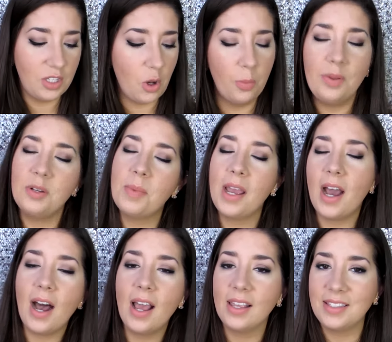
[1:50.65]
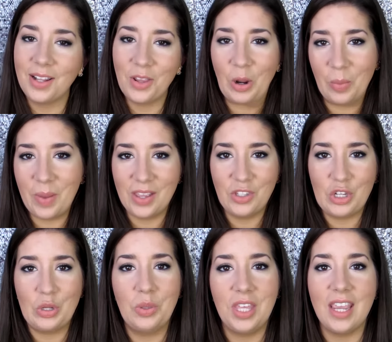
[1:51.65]
has opened my eyes a little bit
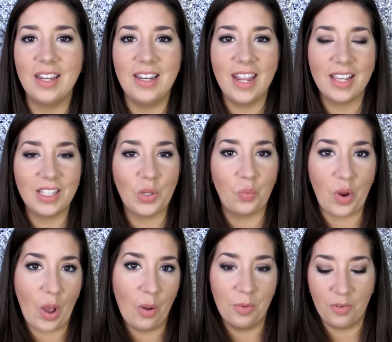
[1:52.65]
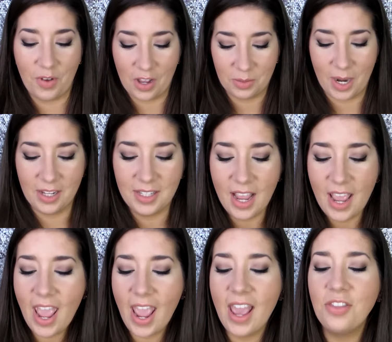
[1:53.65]
to the NYX realm of cosmetics.
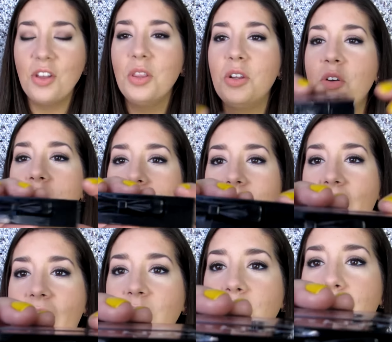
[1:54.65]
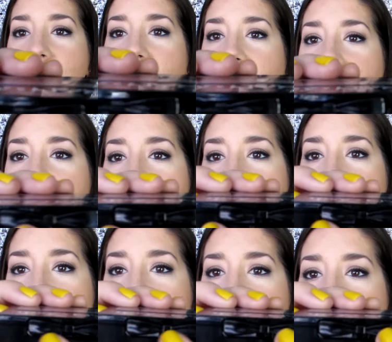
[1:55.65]
And the little clasp here
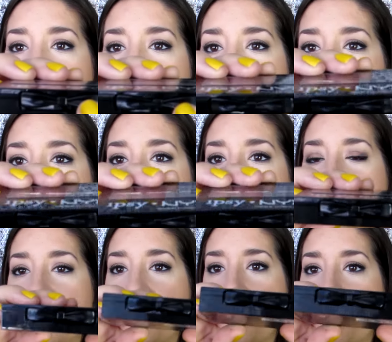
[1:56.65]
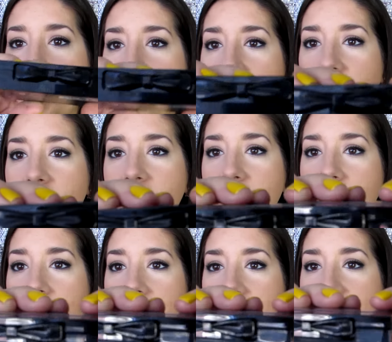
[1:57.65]
on the front is a little bow.
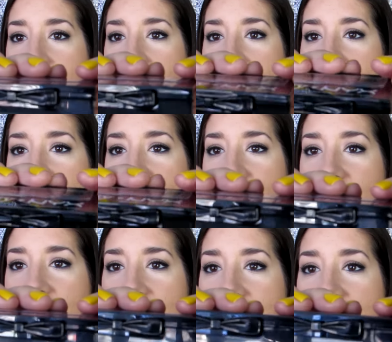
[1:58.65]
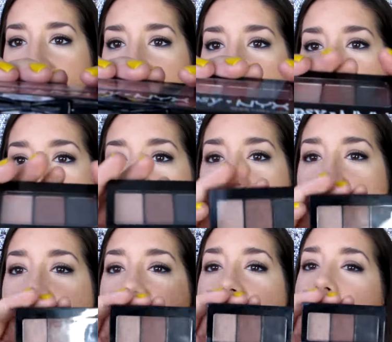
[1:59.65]
Do you see that? Isn't that cute?
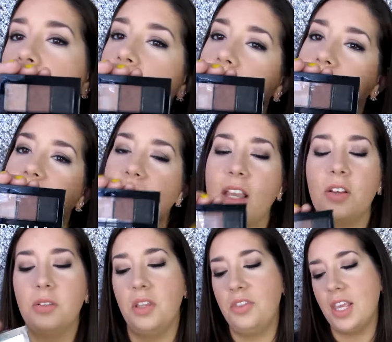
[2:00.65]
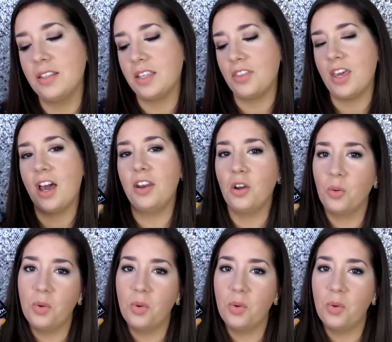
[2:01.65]
Just the little details and things like that are